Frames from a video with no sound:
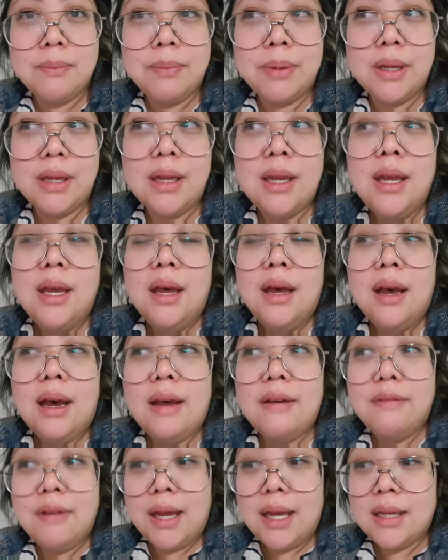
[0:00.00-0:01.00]
but
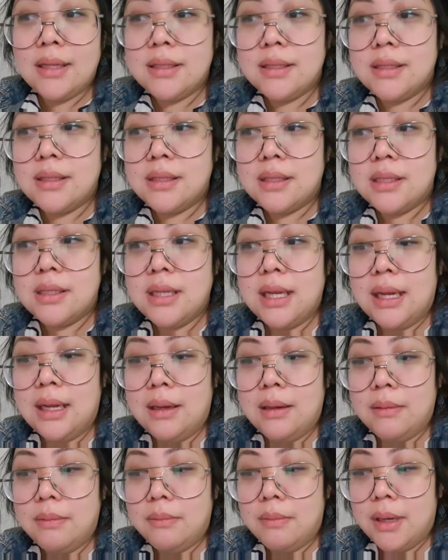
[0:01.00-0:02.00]
I've asked
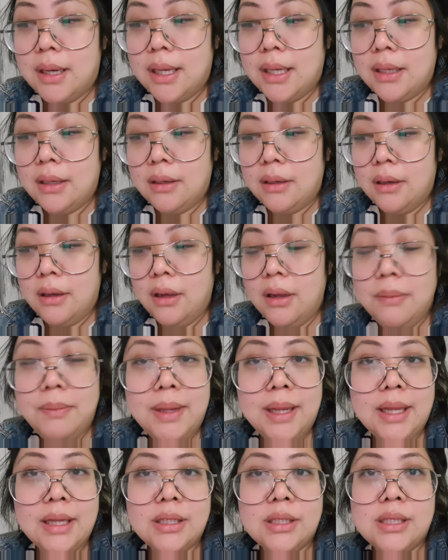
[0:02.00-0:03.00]
my OB,
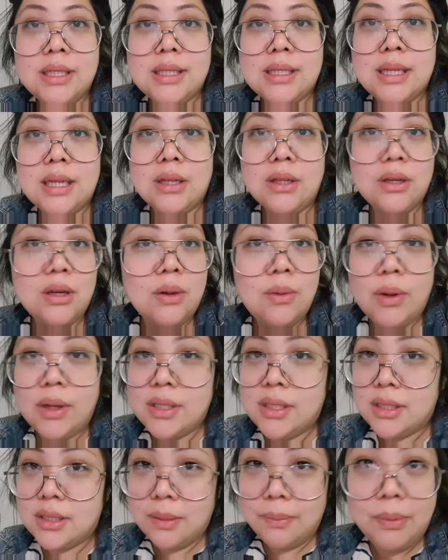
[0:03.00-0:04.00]
and she said, you know what,
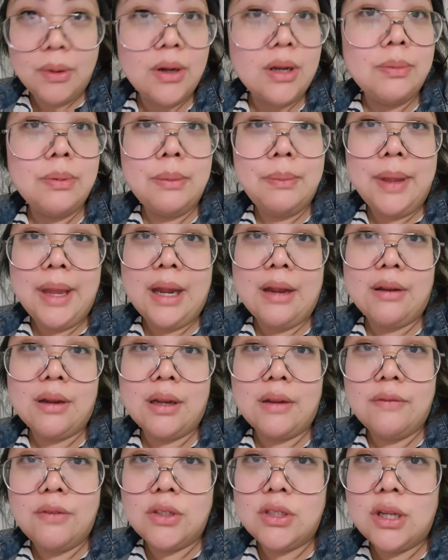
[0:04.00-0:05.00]
it's just your body
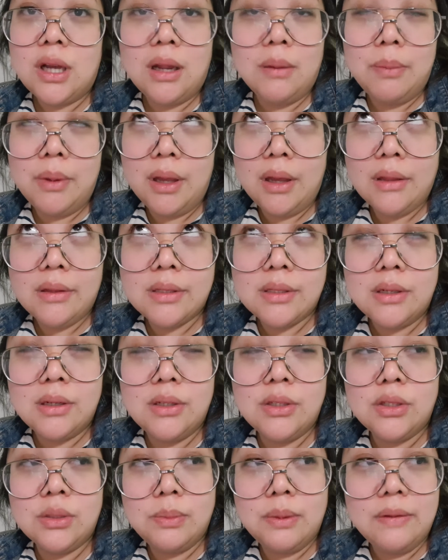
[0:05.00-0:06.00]
preparing for childbirth. So it
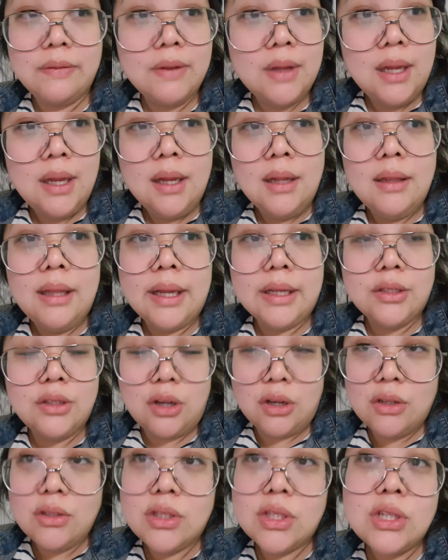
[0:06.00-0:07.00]
should be like,
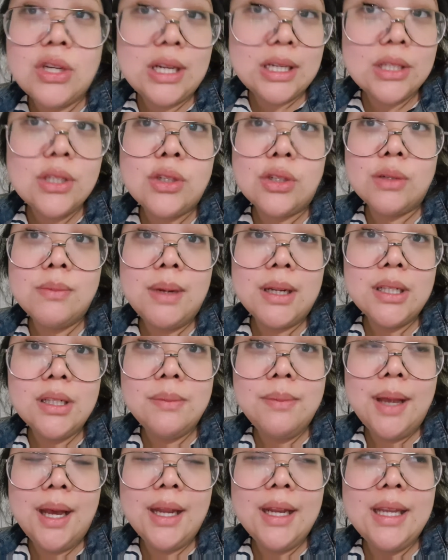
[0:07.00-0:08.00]
don't stress too much
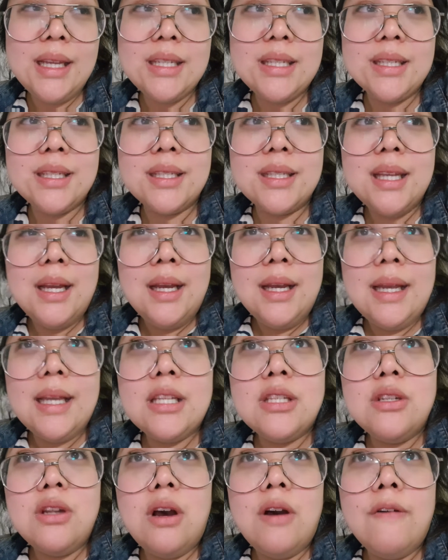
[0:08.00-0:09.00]
about it.
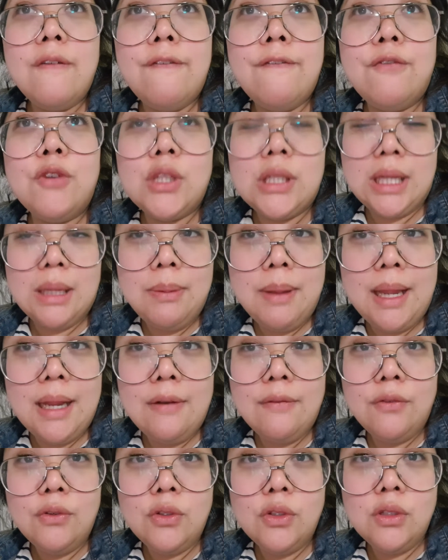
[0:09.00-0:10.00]
It's not fully
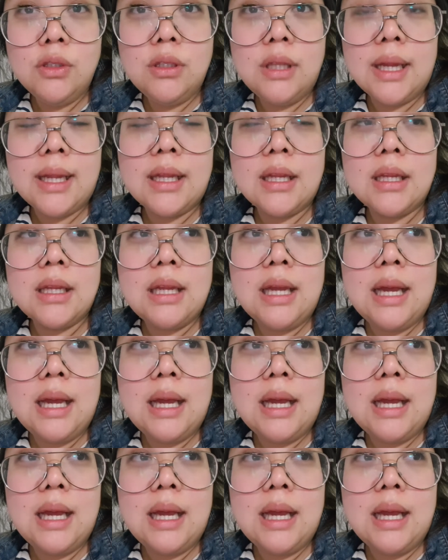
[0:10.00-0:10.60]
painful, like,